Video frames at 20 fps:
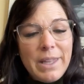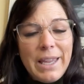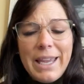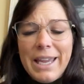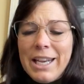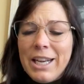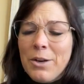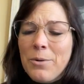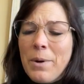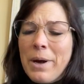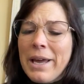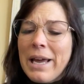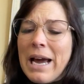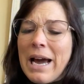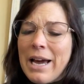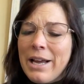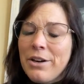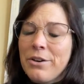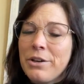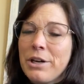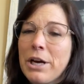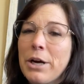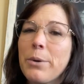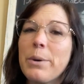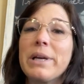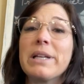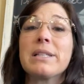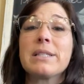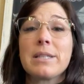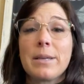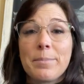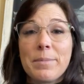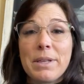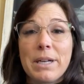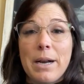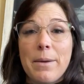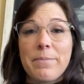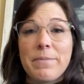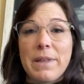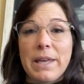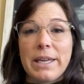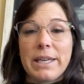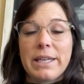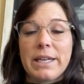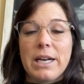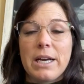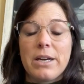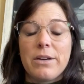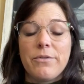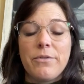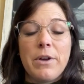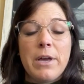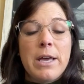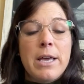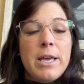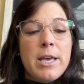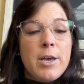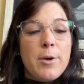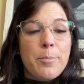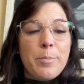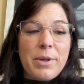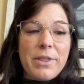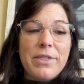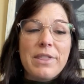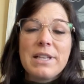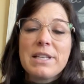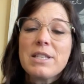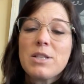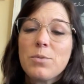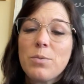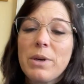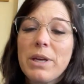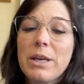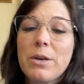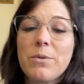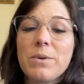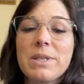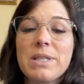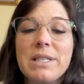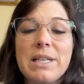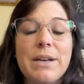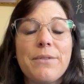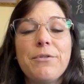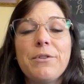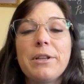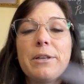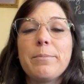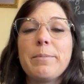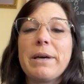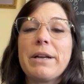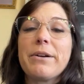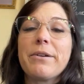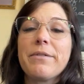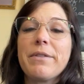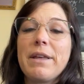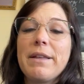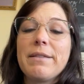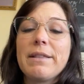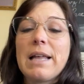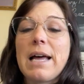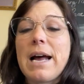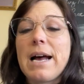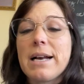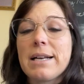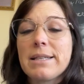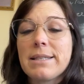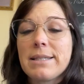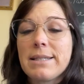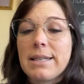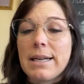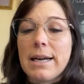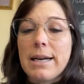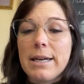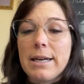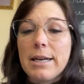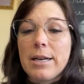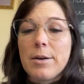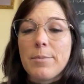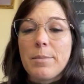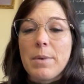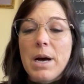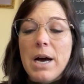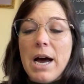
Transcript: anyway, I don't know. It's something I'm thinking of. But this week was definitely better than last. Um,